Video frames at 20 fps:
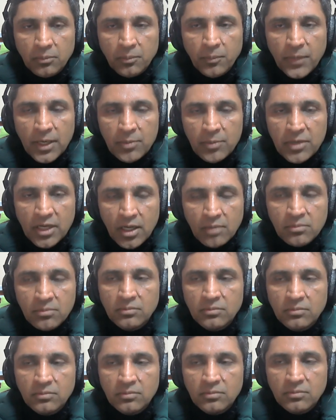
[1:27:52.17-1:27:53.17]
may
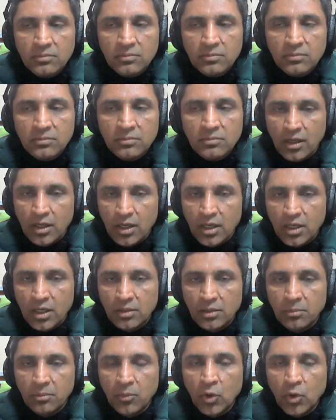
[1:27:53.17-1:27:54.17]
become
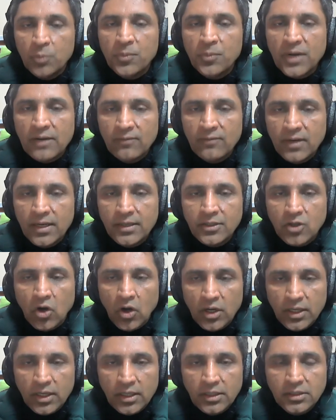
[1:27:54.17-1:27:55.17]
uh, more prevalent
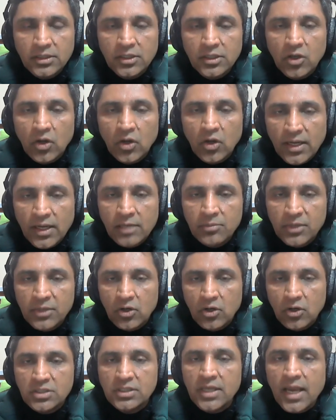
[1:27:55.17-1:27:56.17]
or in the online
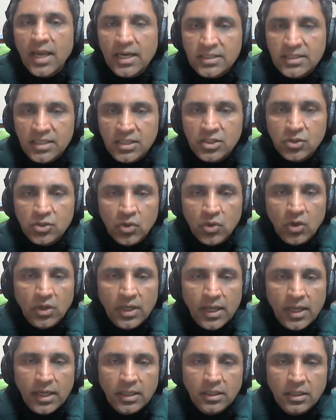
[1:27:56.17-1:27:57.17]
because the access to
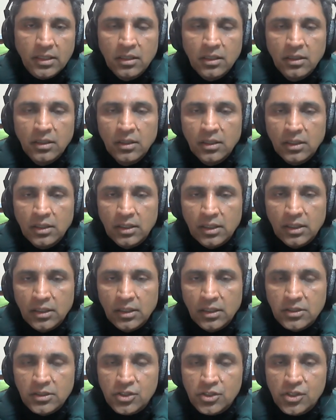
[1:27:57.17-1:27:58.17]
online
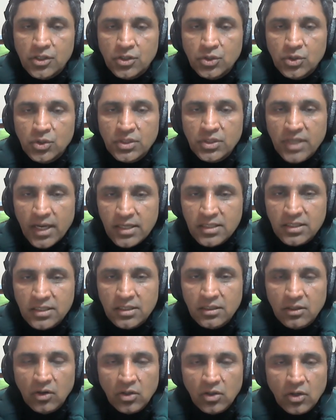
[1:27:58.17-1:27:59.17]
uh,
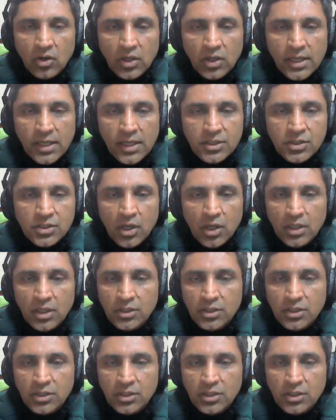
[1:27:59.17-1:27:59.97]
society or online uh,